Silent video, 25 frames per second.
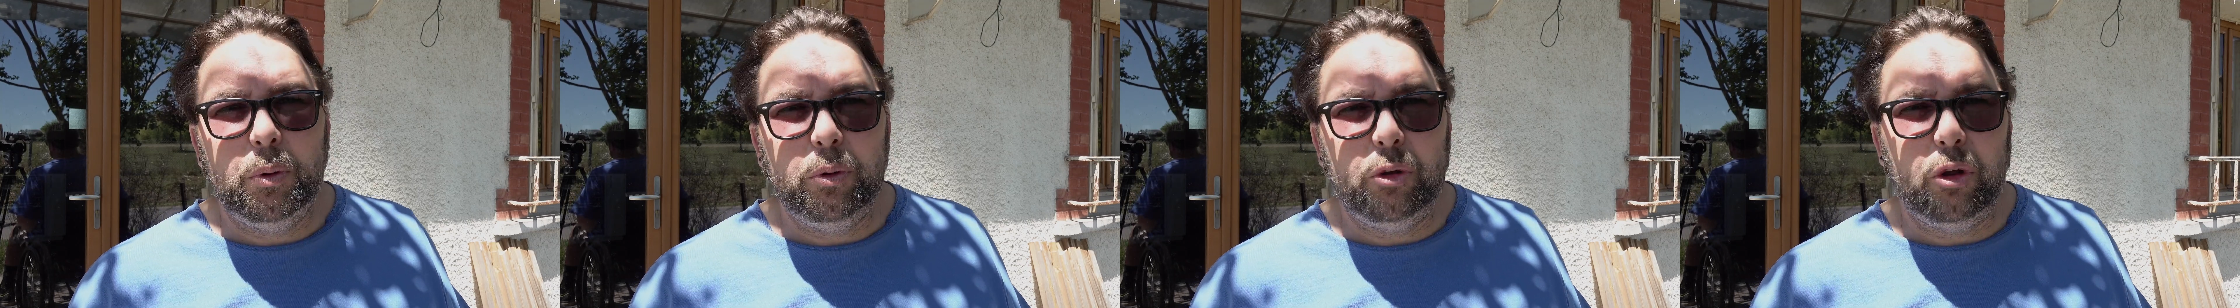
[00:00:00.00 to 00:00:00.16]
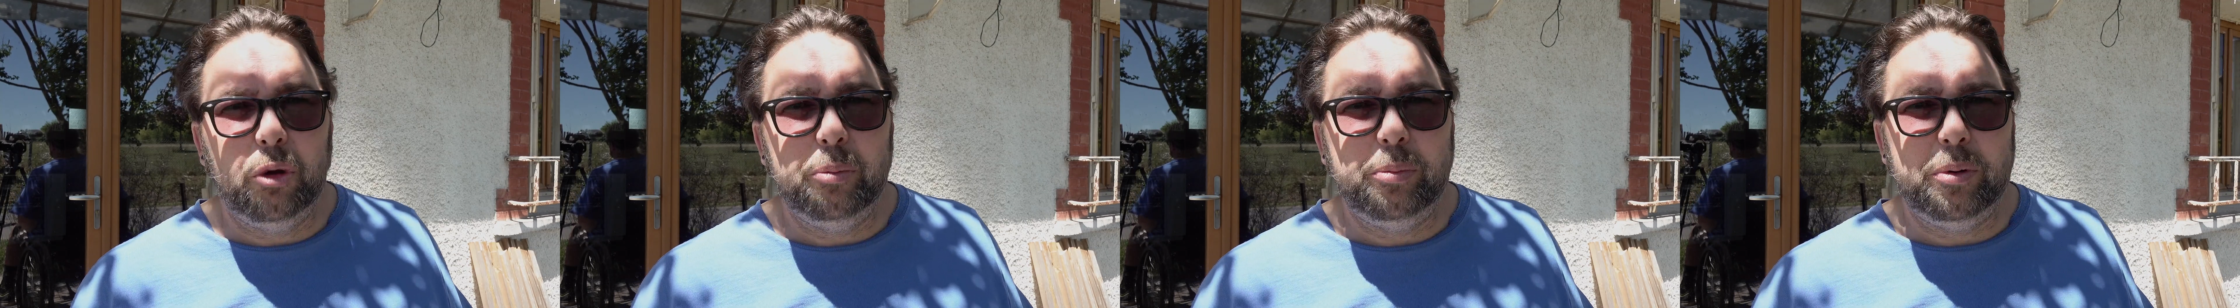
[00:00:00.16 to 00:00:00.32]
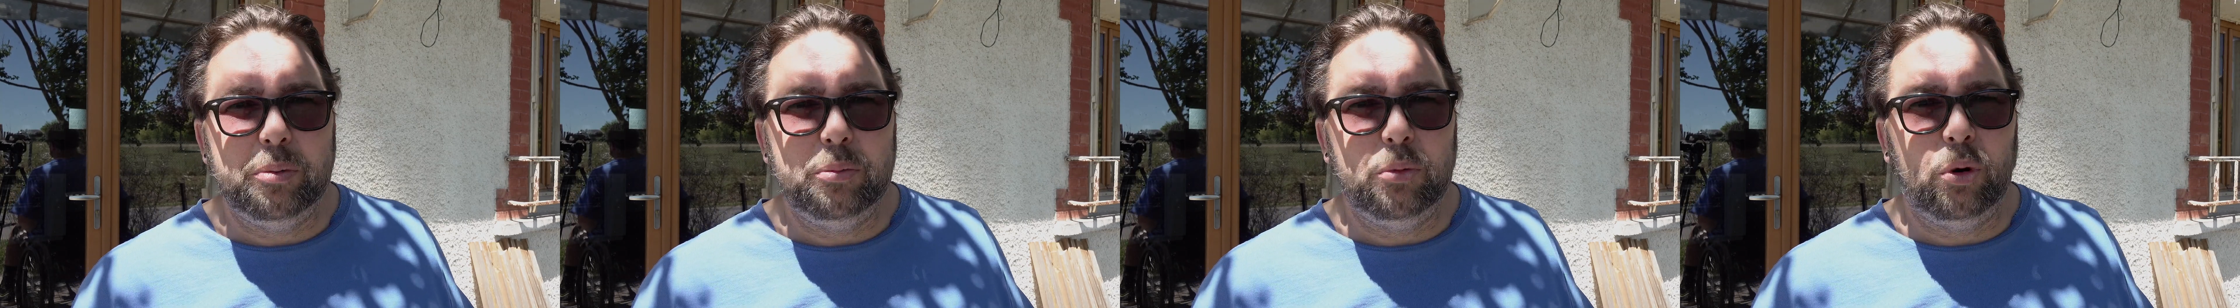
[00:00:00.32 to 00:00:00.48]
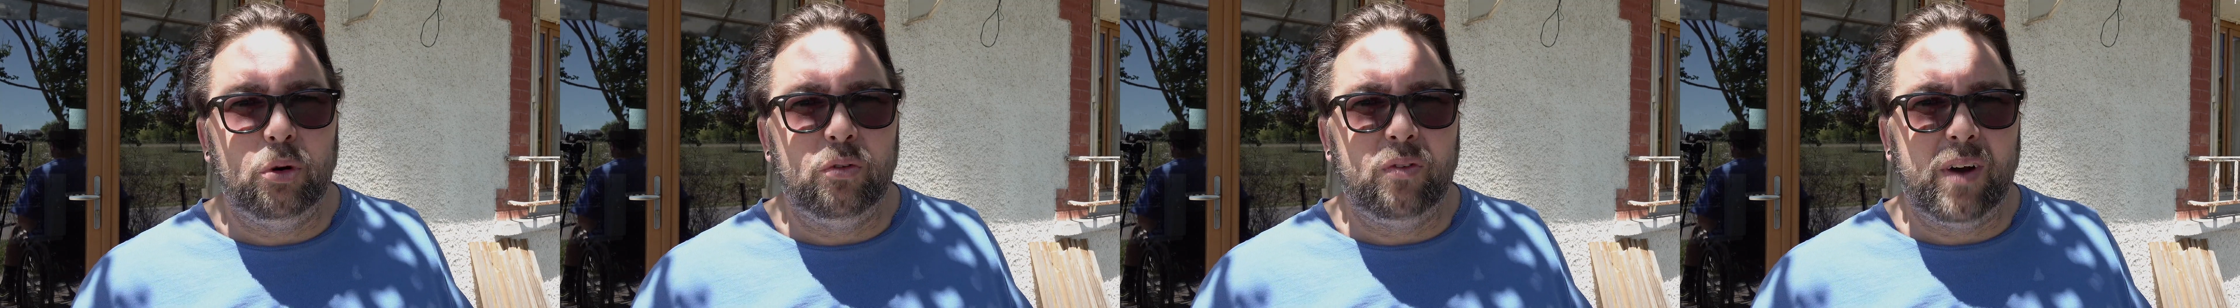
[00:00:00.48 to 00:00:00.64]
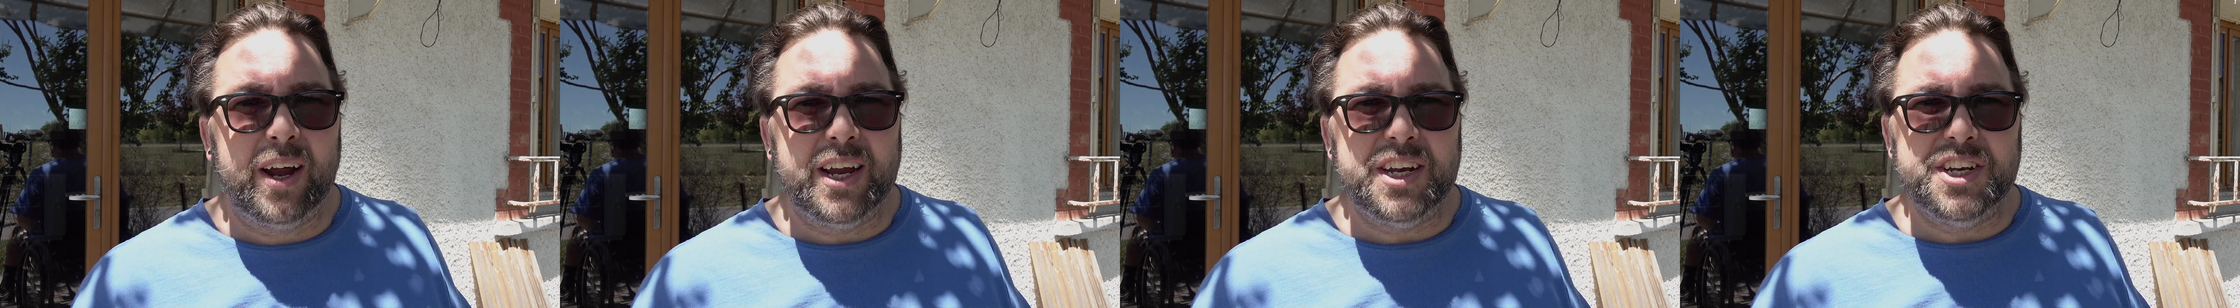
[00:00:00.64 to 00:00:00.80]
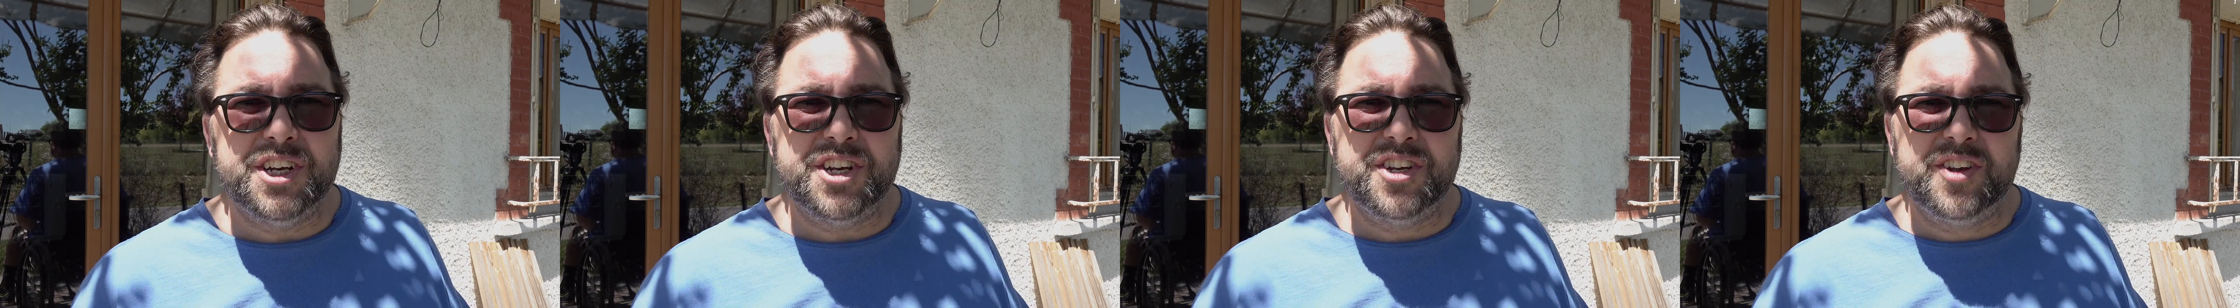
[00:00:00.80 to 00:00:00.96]
do a bit more
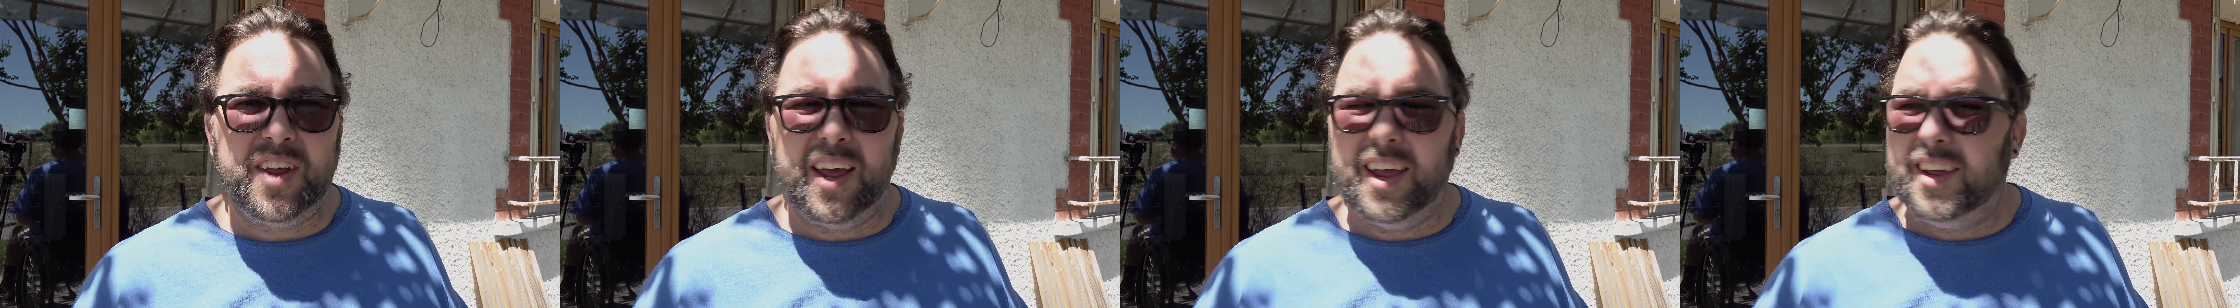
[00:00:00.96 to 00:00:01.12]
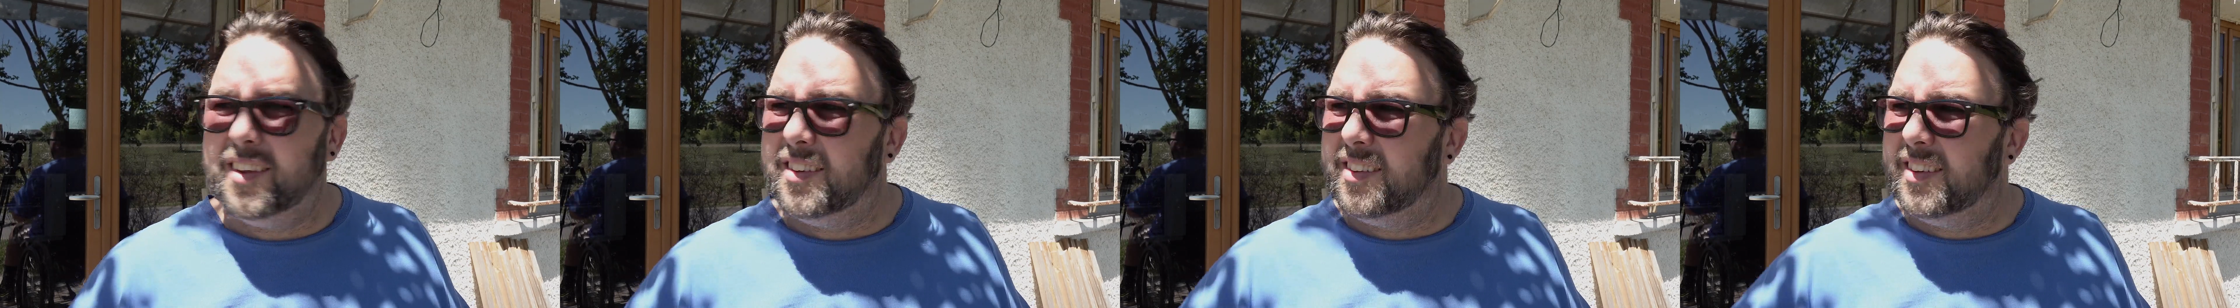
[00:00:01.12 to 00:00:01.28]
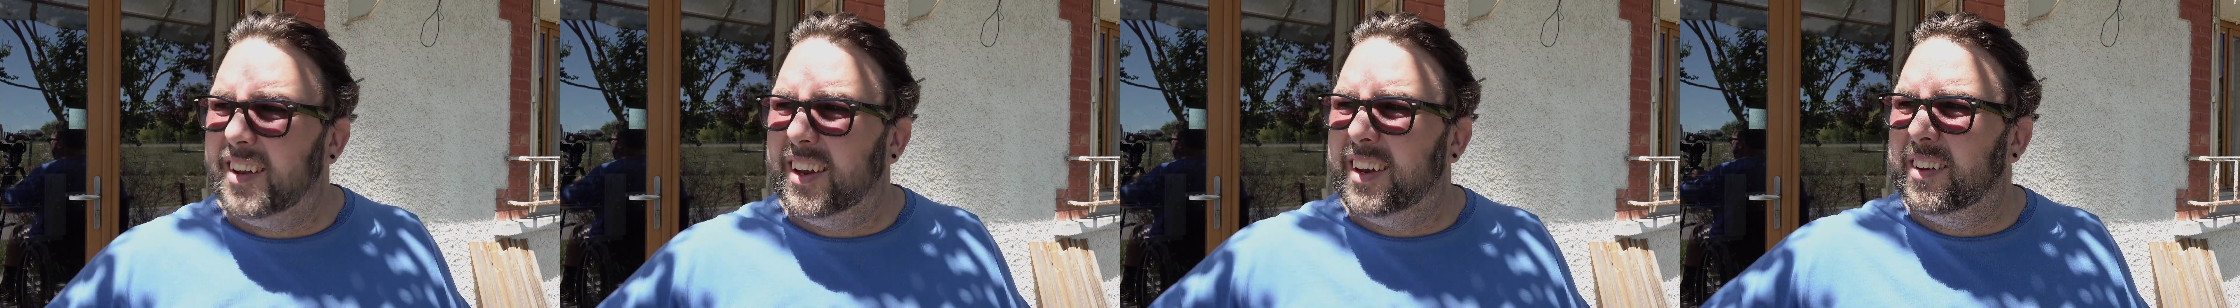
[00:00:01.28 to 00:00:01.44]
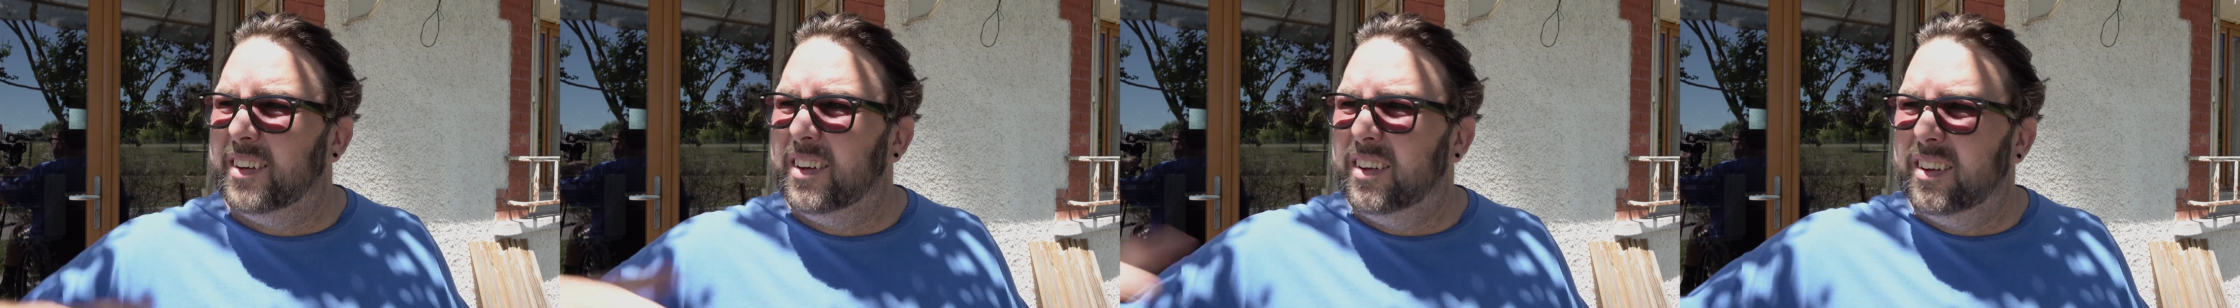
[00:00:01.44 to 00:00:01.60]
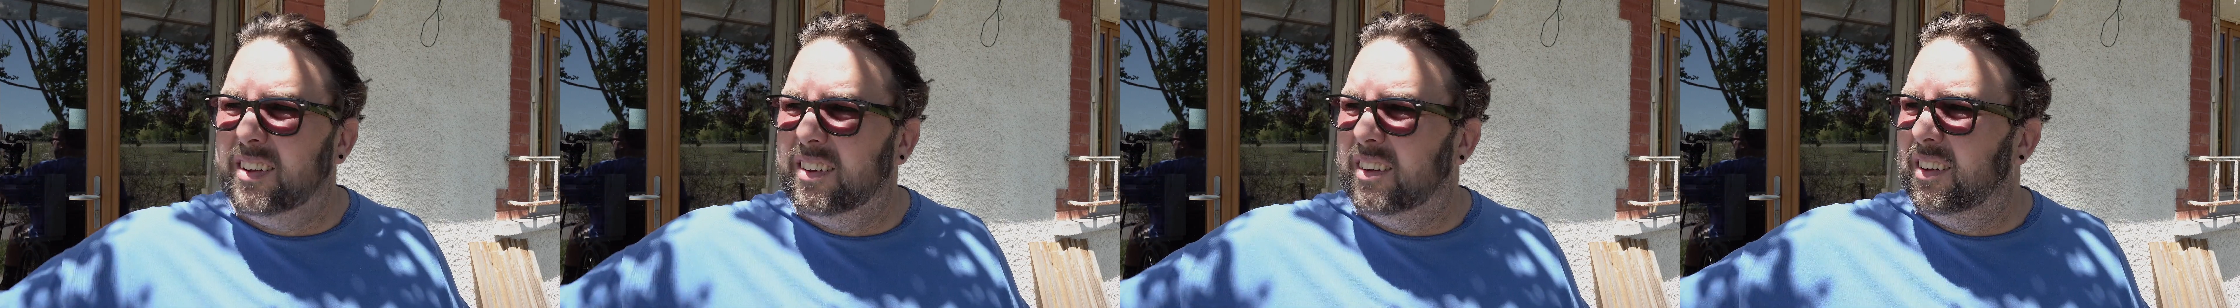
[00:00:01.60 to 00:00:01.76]
range testing